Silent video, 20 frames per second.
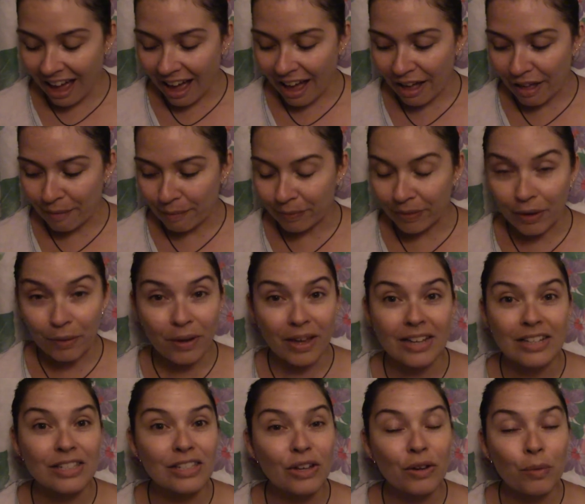Um,
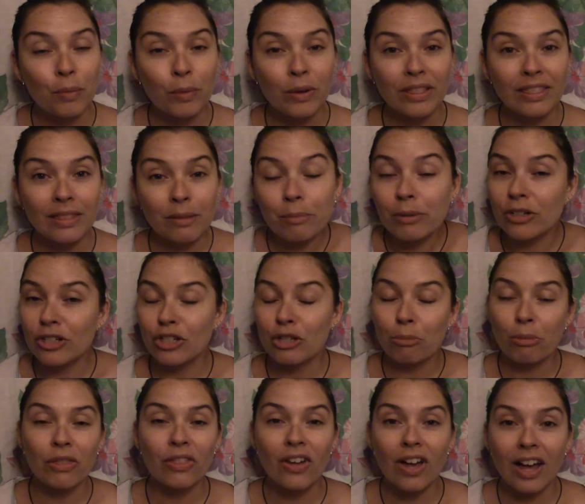okay, so with the
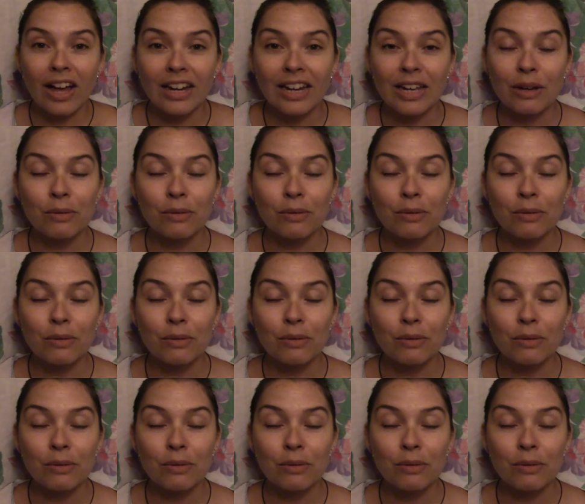booktubeathon,